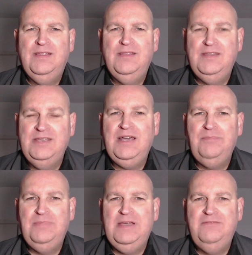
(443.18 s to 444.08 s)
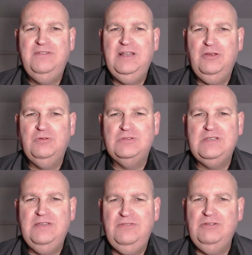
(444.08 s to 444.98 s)
They are bedfellows.
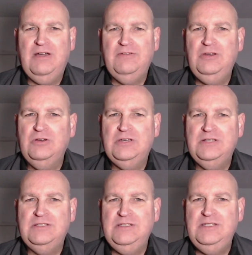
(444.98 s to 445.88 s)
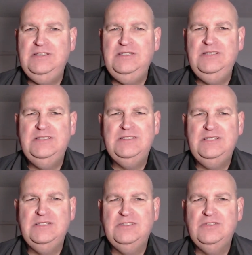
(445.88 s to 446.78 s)
If you have a look at the, is it
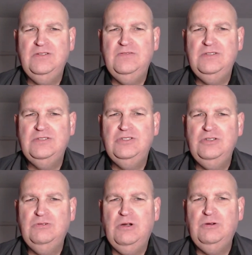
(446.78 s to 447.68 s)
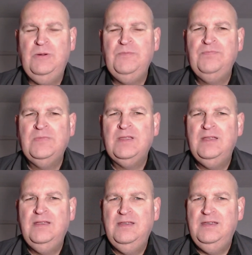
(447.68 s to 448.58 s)
the Surface Duo?
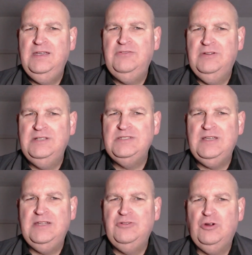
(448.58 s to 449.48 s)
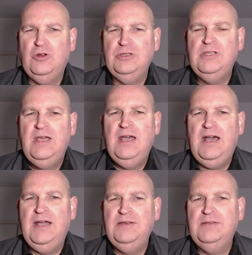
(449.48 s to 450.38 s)
It runs Android.
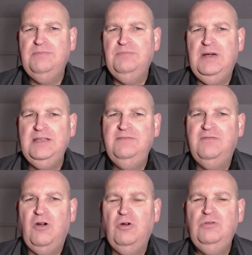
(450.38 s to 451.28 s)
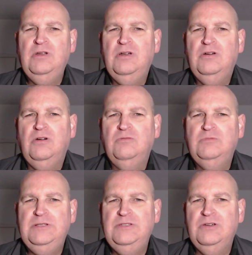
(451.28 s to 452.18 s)
And my phone on
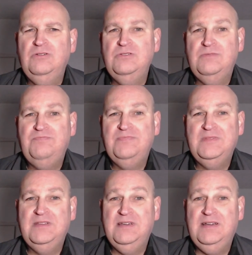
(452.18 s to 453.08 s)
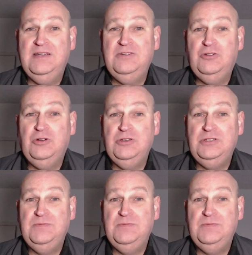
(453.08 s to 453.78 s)
Windows, Android.